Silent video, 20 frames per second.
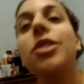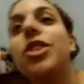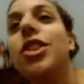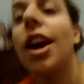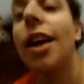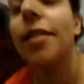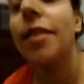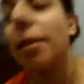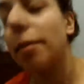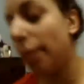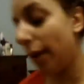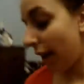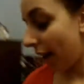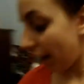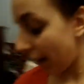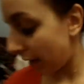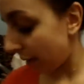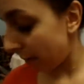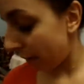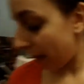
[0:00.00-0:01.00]
was driving
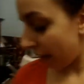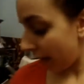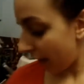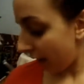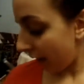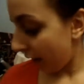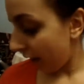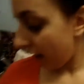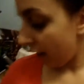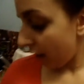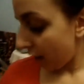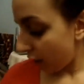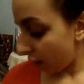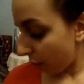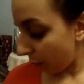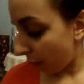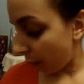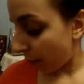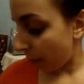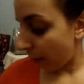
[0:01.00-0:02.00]
behind me
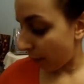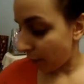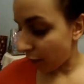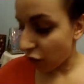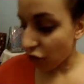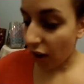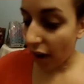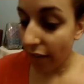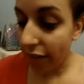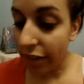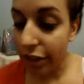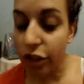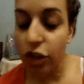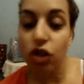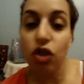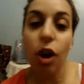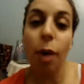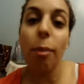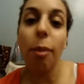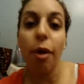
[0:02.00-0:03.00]
when we were driving to
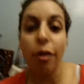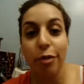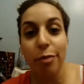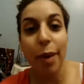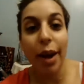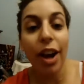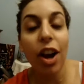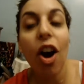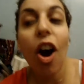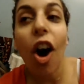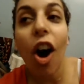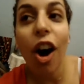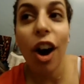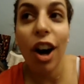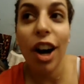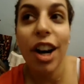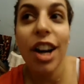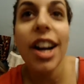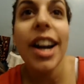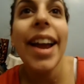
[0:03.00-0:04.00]
drop off my
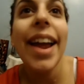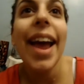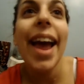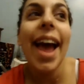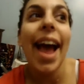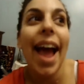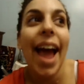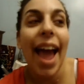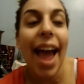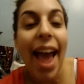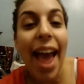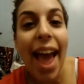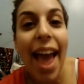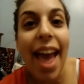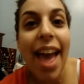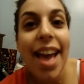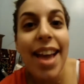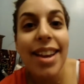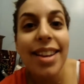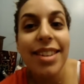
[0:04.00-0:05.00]
car,
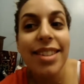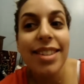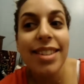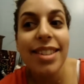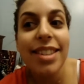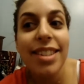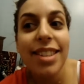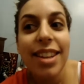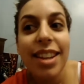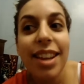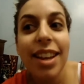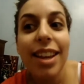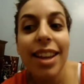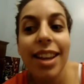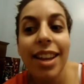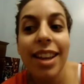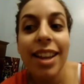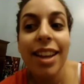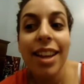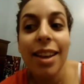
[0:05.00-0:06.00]
and
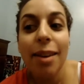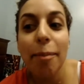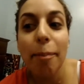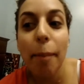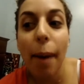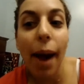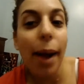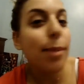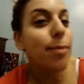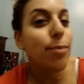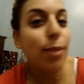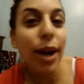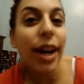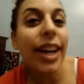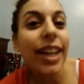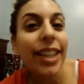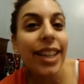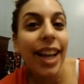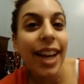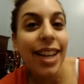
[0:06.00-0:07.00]
my
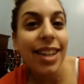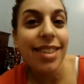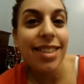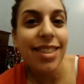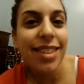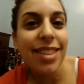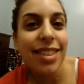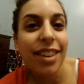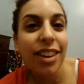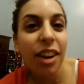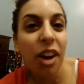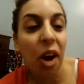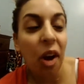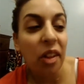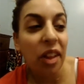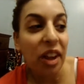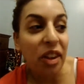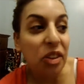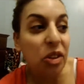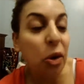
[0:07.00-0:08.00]
brake lights
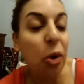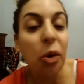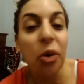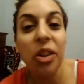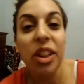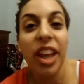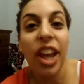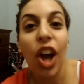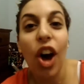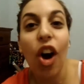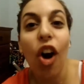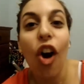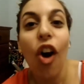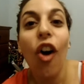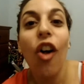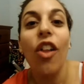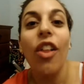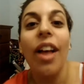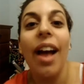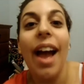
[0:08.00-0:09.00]
are like totally
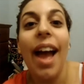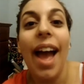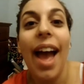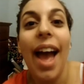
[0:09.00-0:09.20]
all